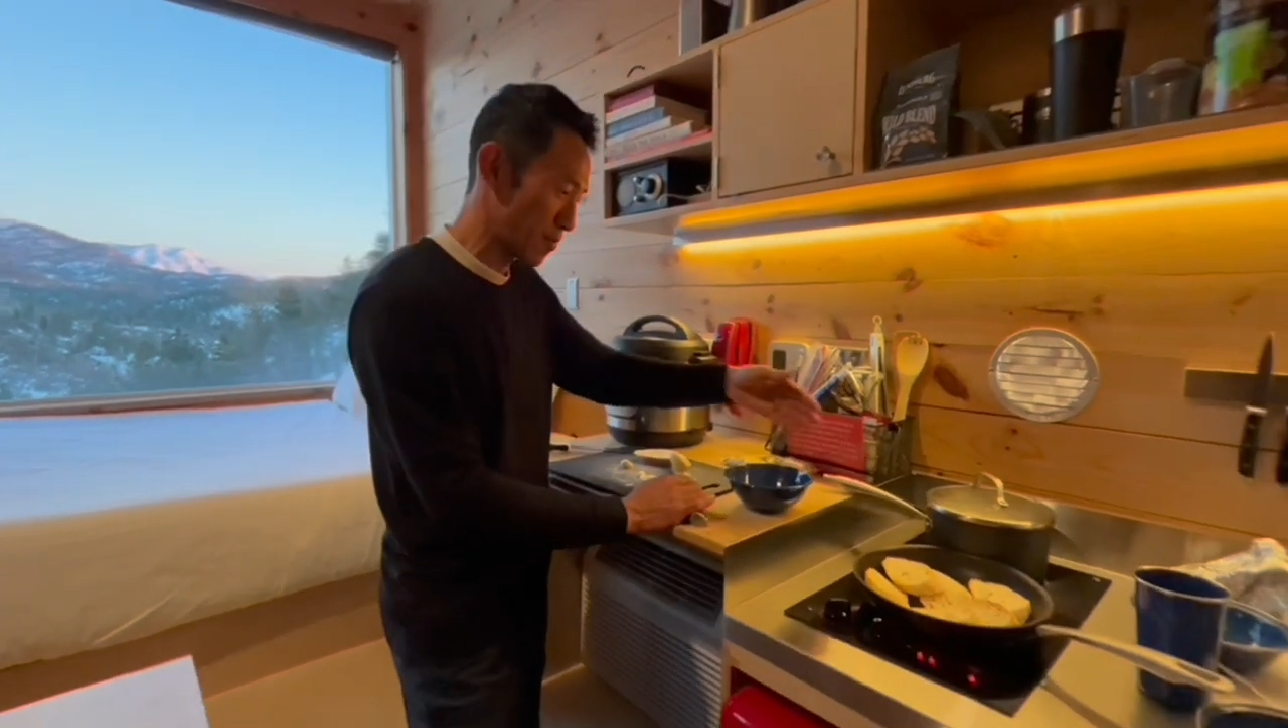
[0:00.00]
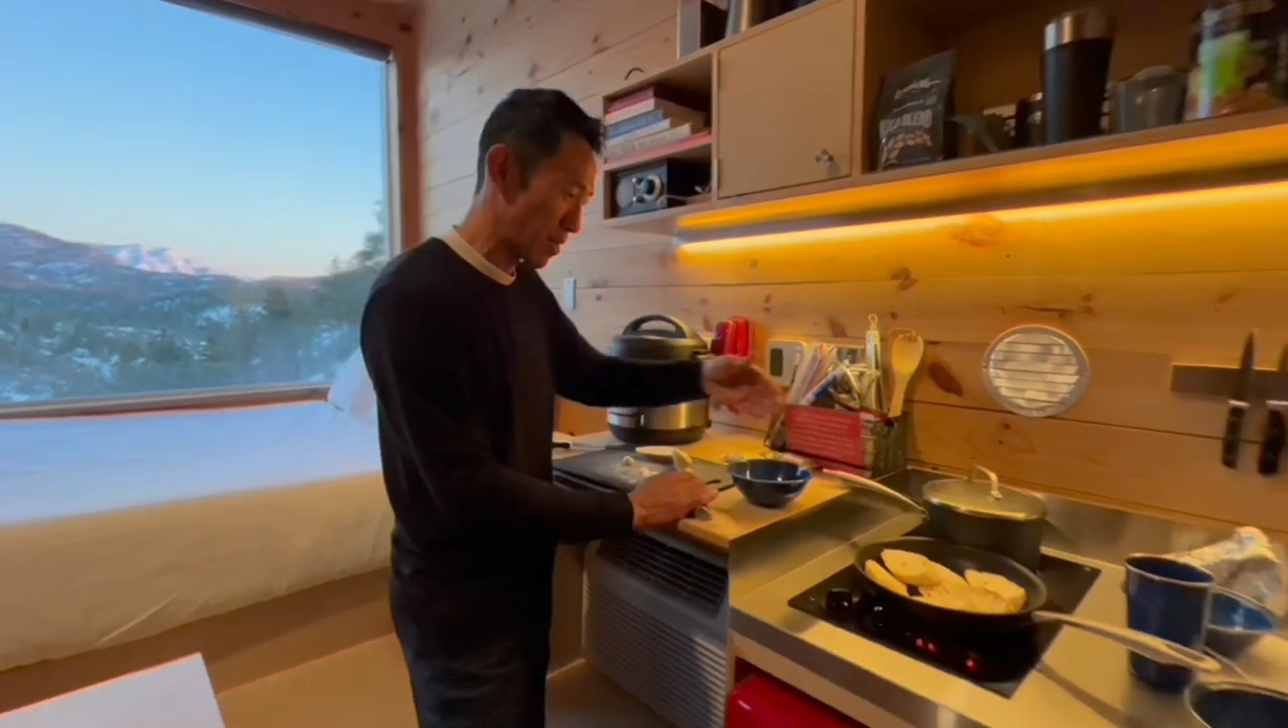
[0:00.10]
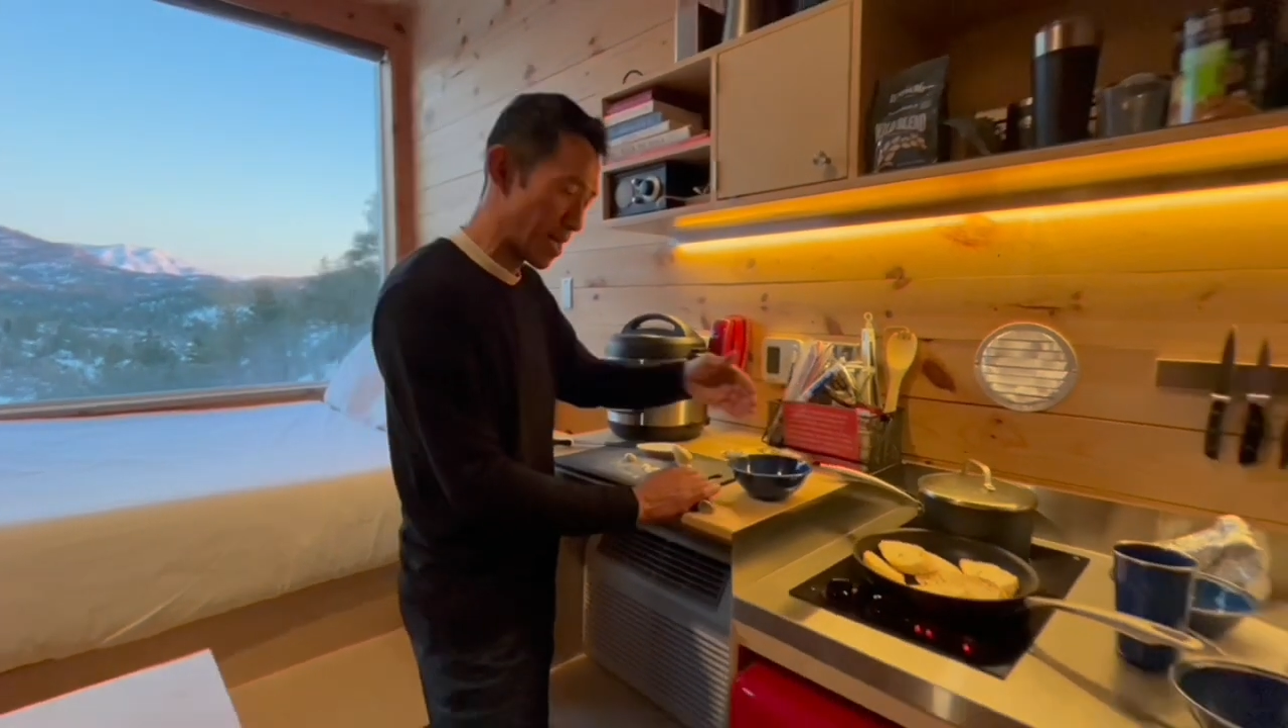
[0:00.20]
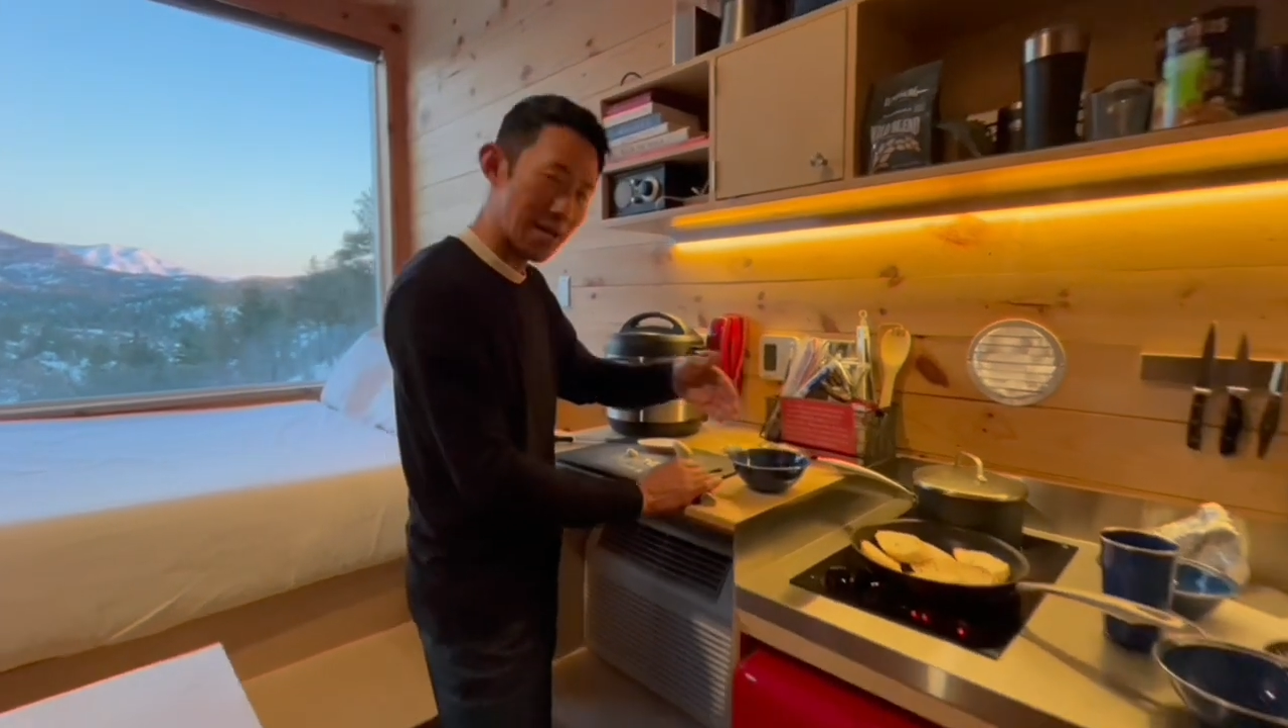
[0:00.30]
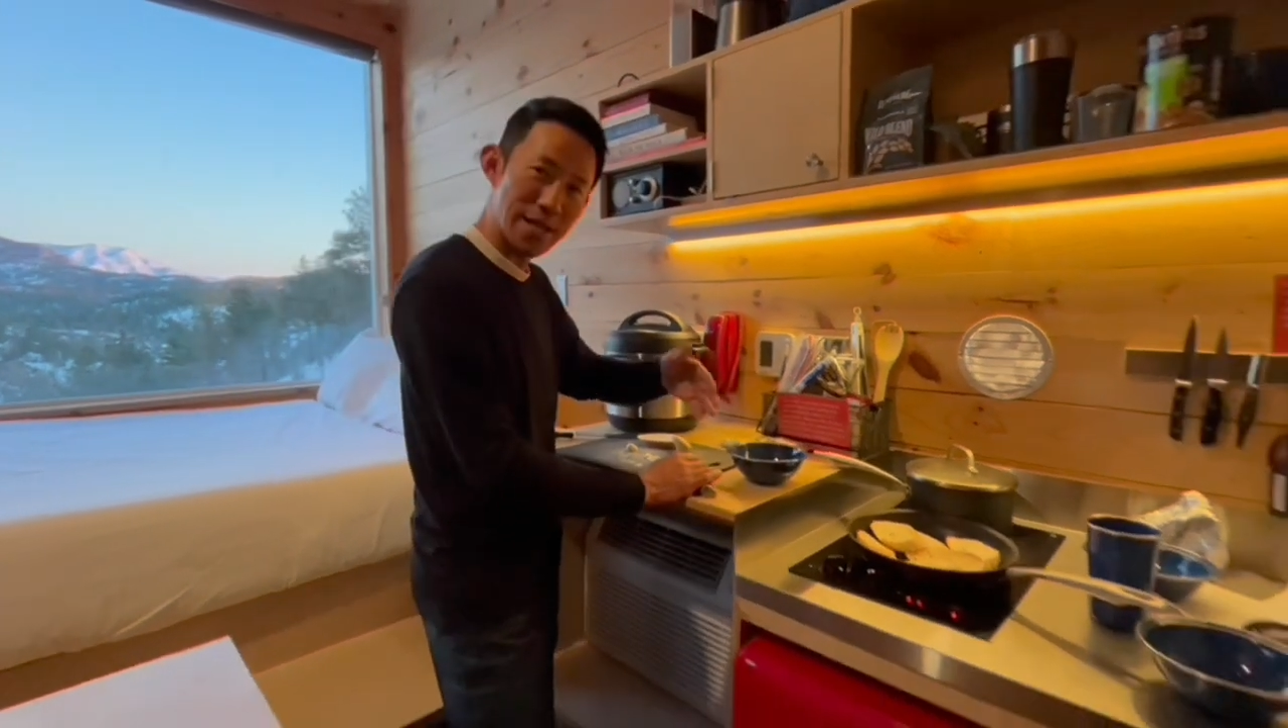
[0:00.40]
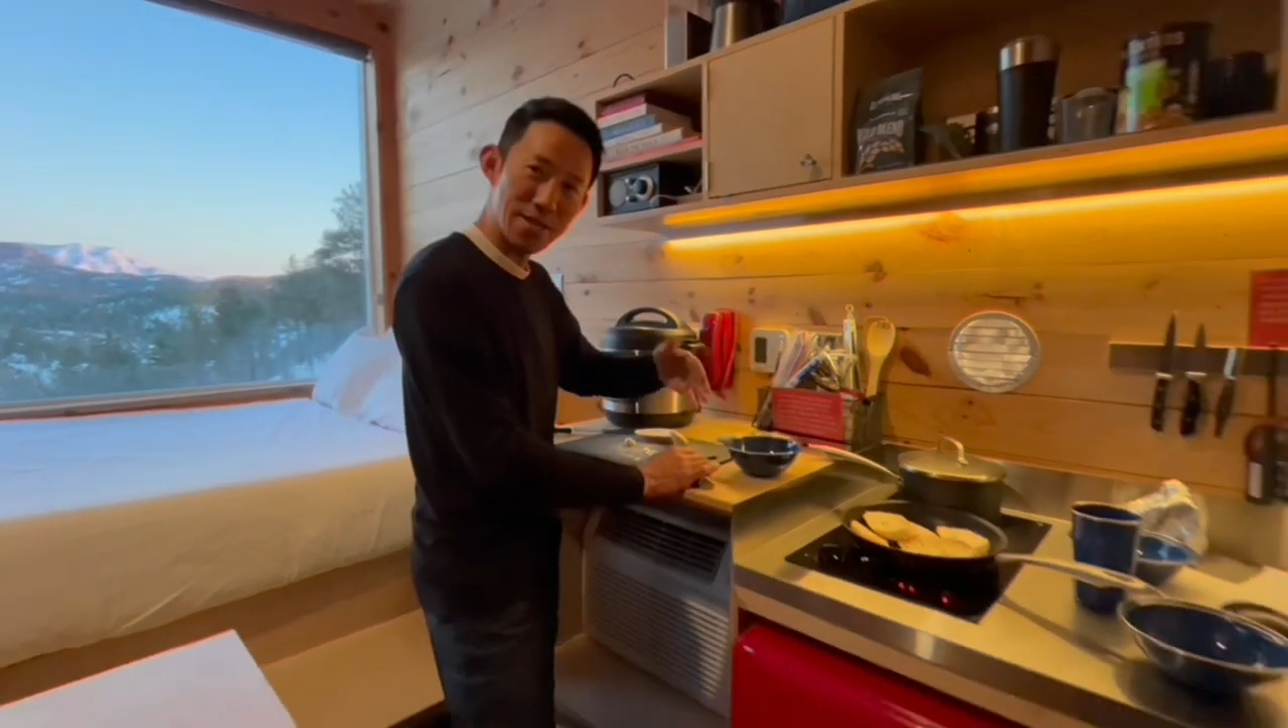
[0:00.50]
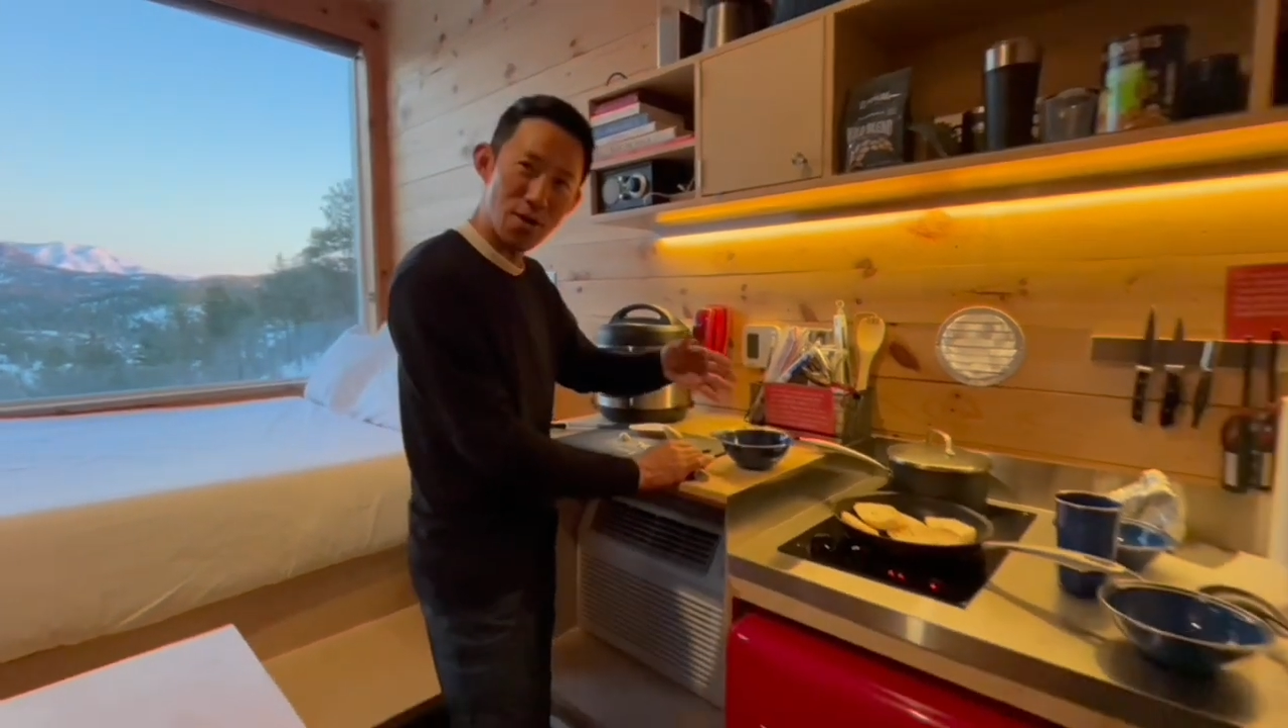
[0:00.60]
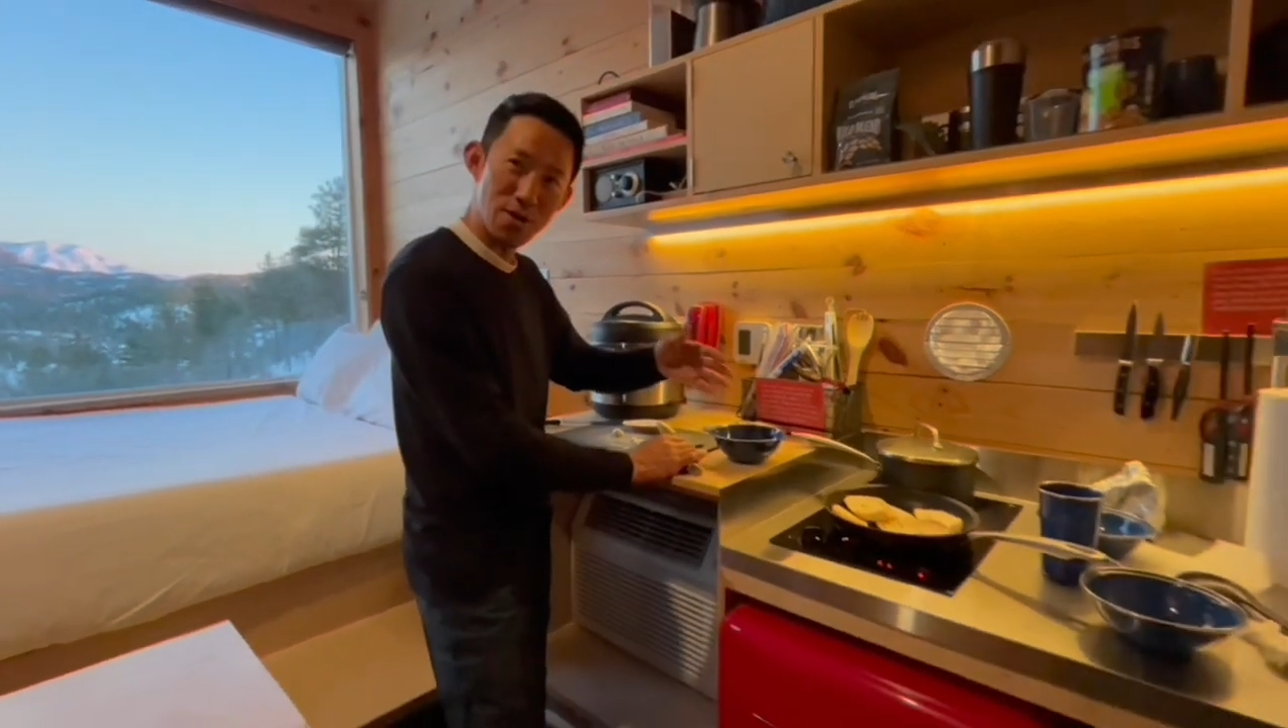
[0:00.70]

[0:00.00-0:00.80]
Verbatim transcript: whatnot. That's all